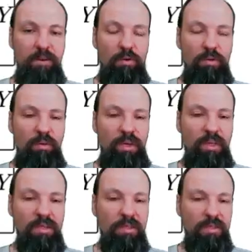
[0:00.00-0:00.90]
of the
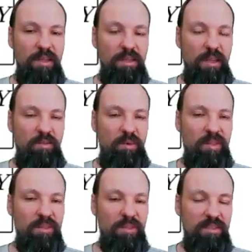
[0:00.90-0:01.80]
betas, not the
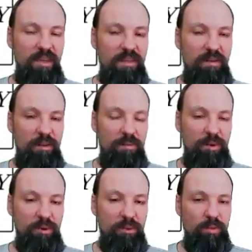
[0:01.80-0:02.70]
betas exactly
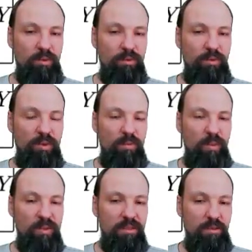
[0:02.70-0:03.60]
because we don't know them,
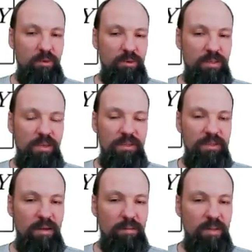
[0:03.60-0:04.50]
but suppose there's
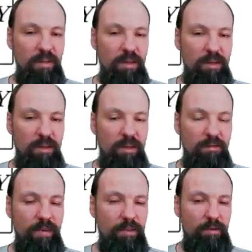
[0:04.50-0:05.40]
something like the
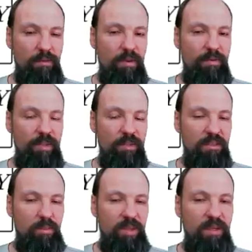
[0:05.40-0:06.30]
vector of
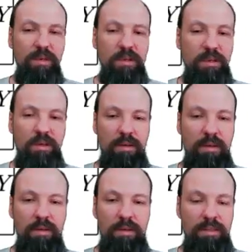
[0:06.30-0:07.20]
coefficients b,
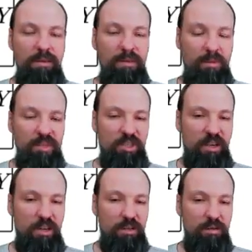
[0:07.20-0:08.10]
the same
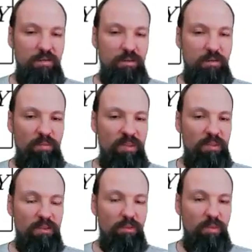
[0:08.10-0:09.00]
dimensionality of
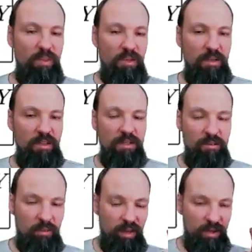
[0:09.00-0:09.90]
betas. So basically
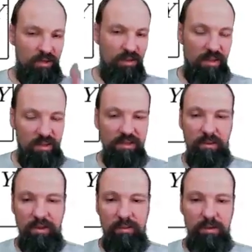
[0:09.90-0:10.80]
just plug in there
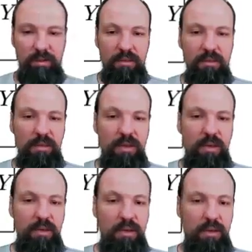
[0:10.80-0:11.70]
some numbers.
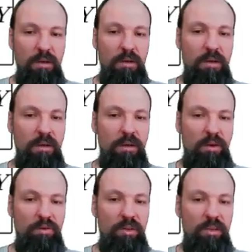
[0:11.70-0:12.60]

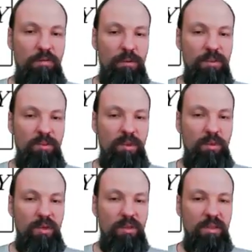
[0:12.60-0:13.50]
Call the difference
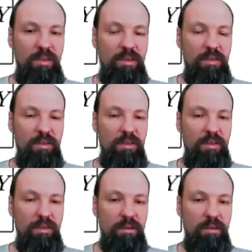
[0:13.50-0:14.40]
between the
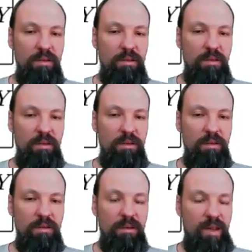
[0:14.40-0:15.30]

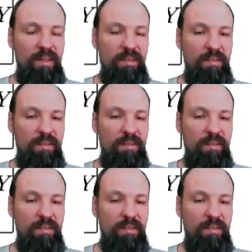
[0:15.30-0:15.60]
right-hand